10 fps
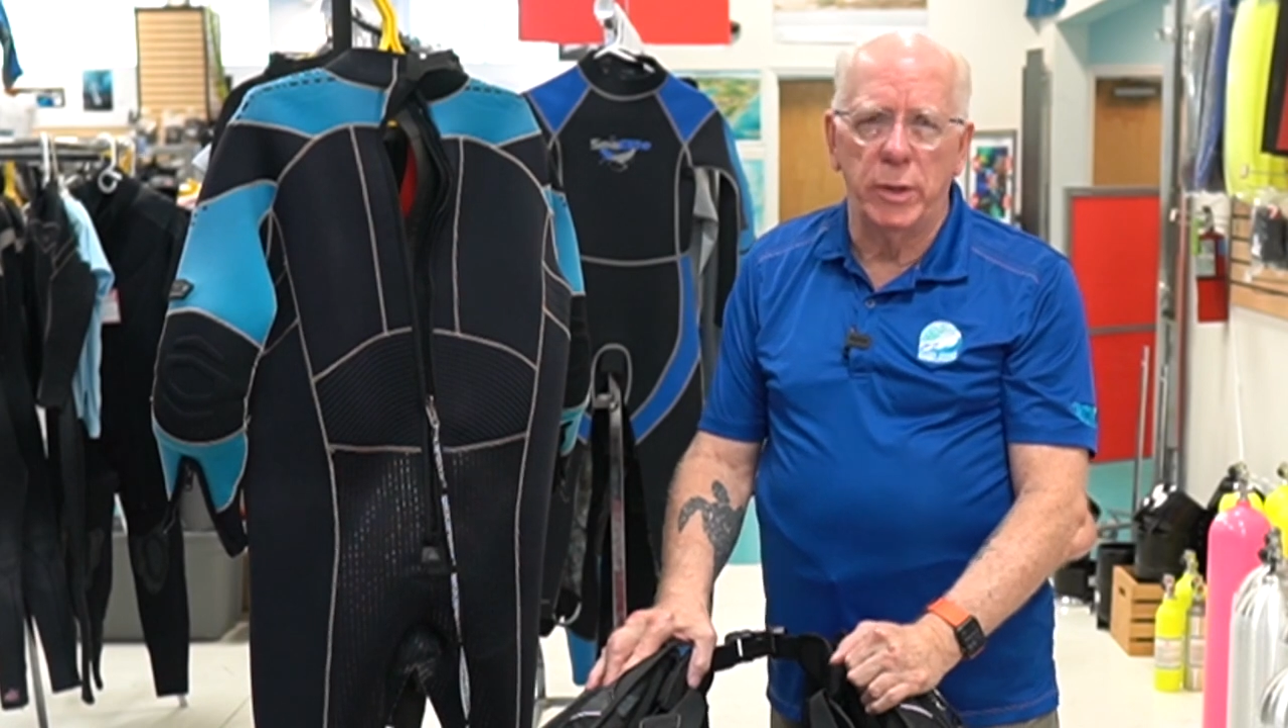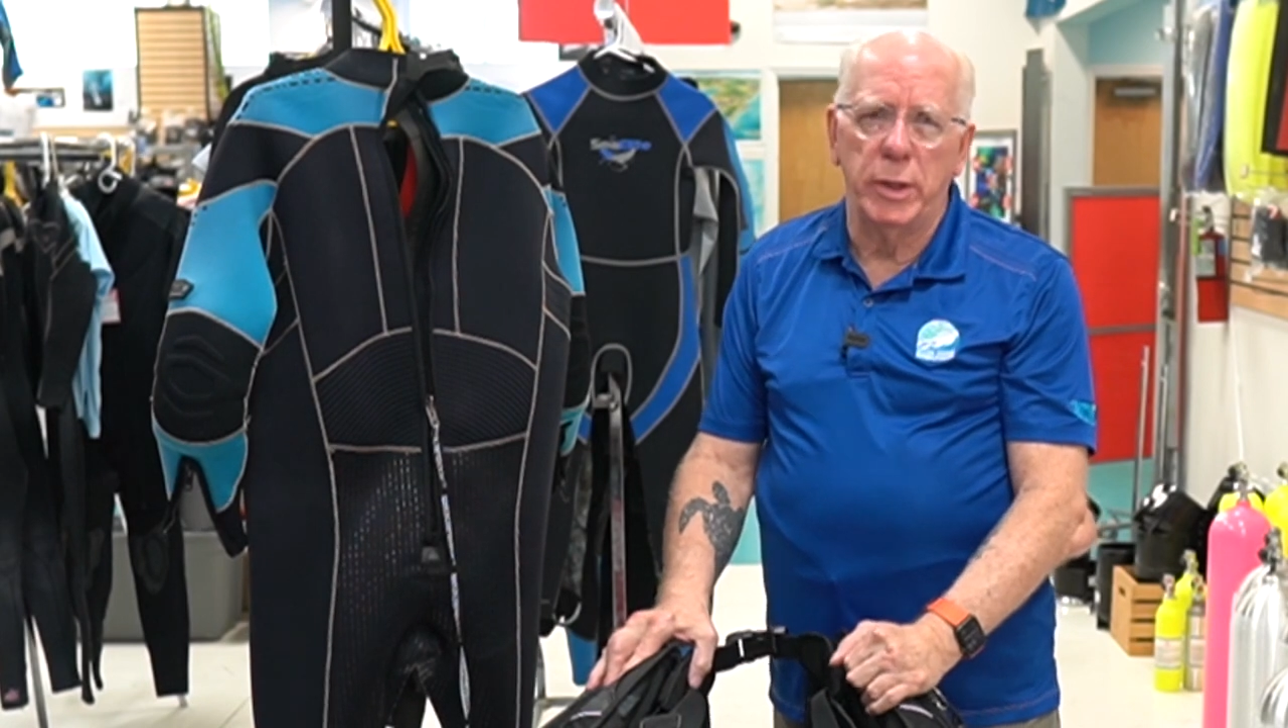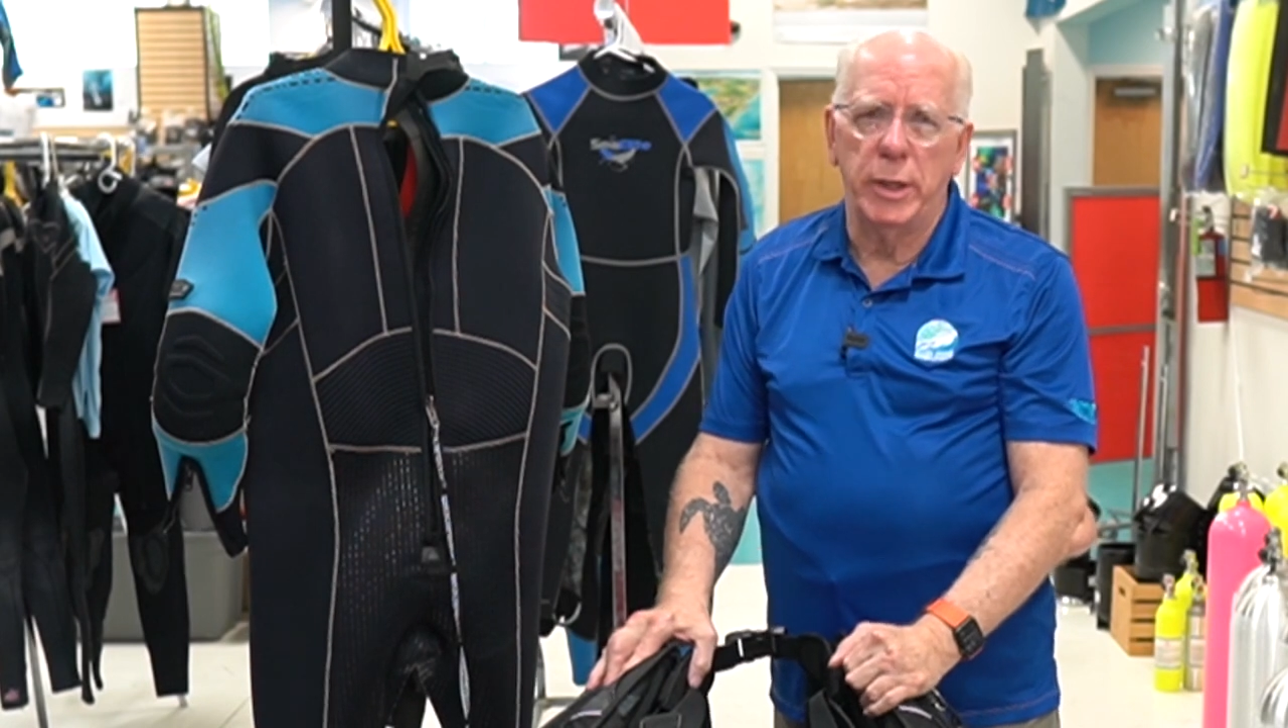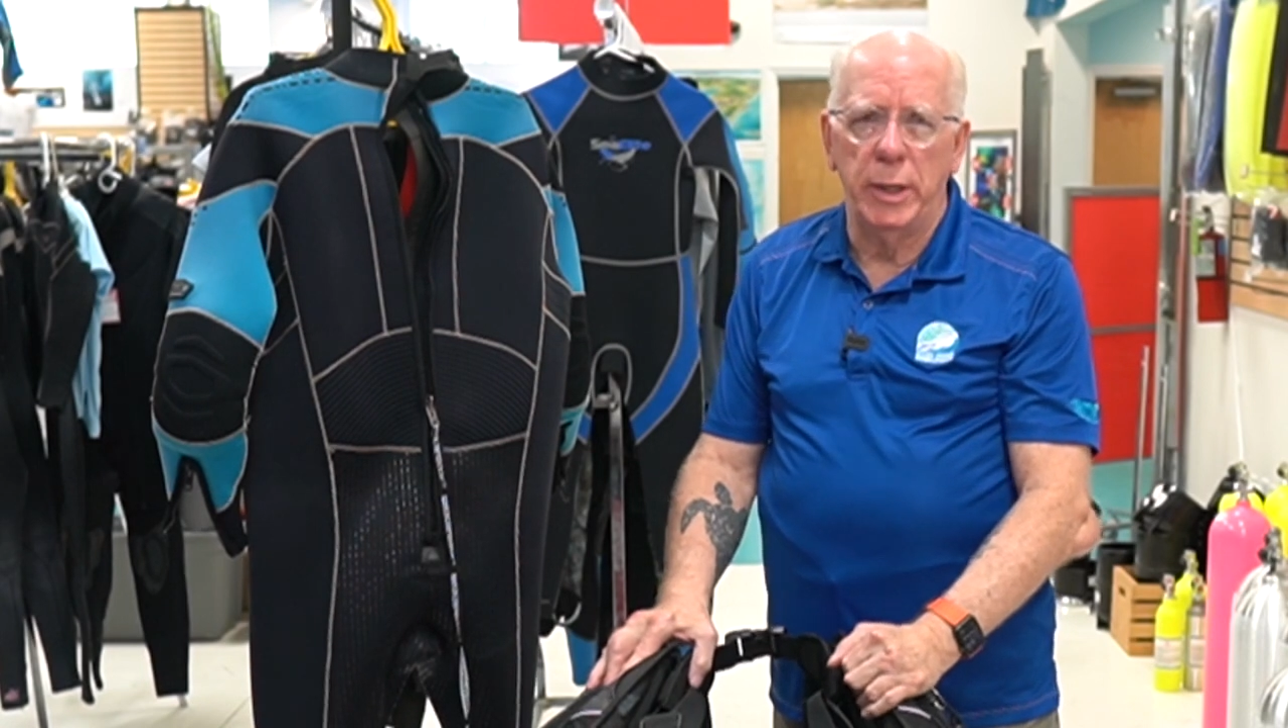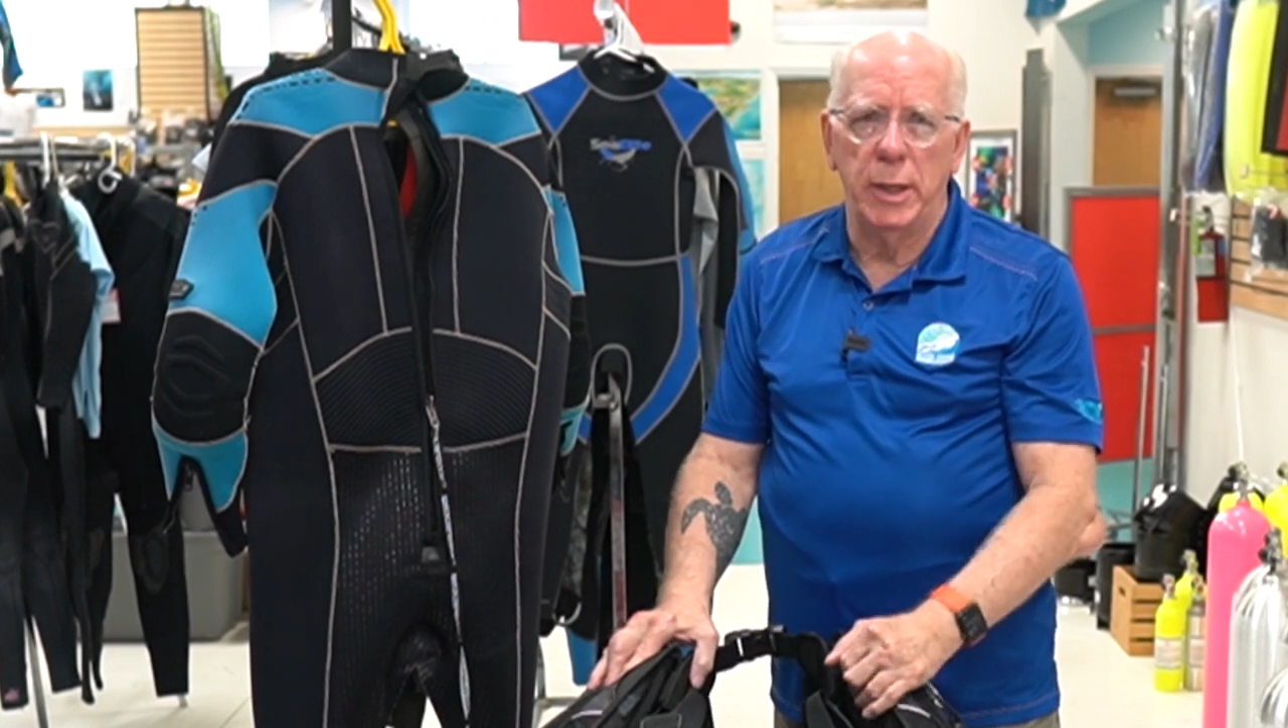
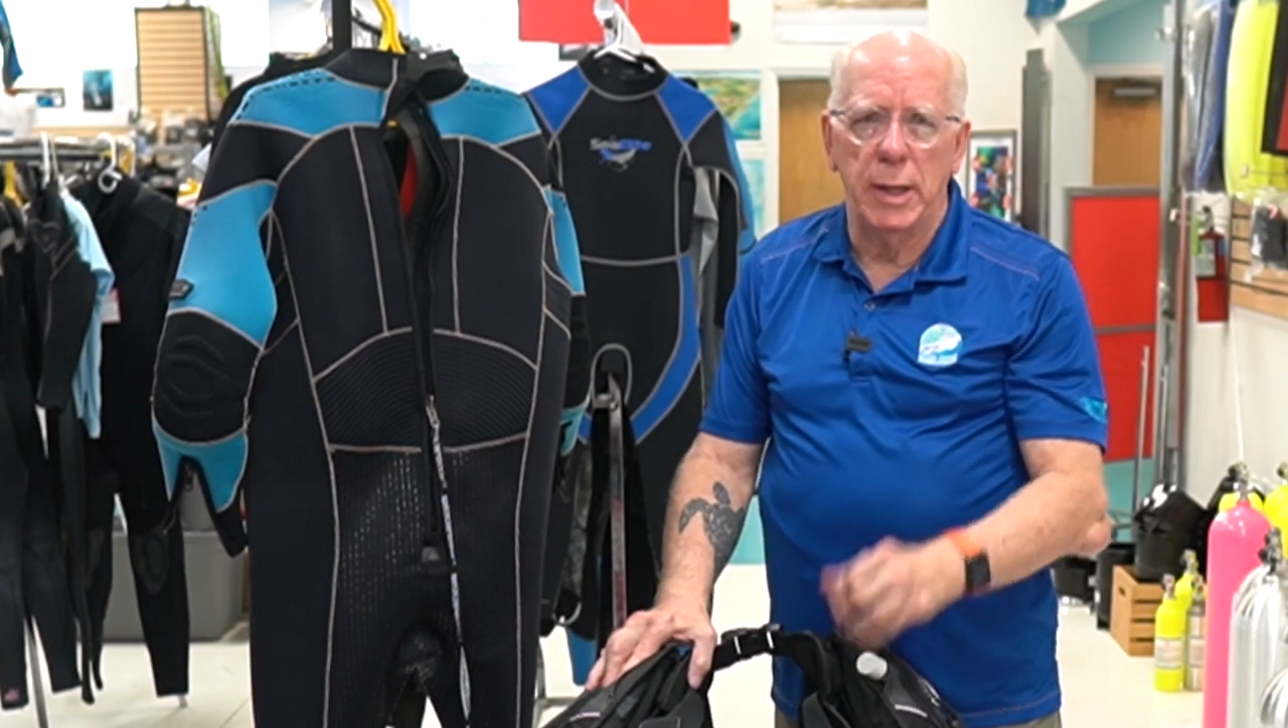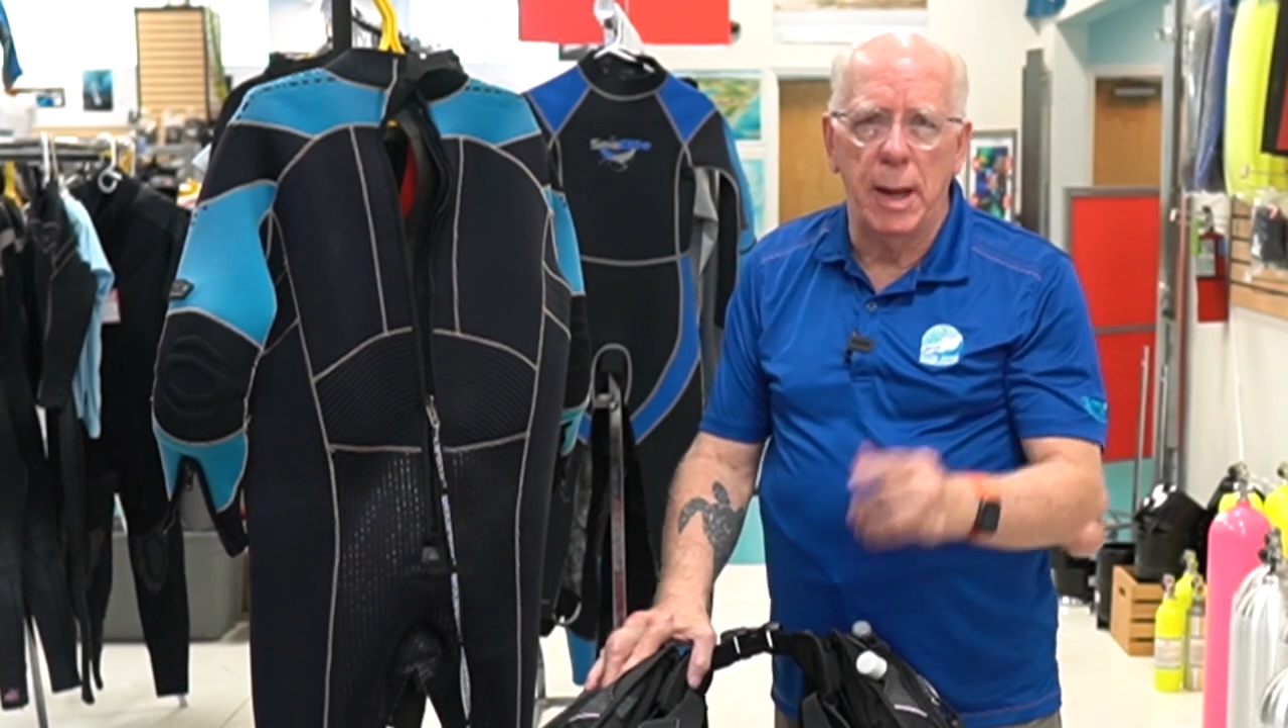And again,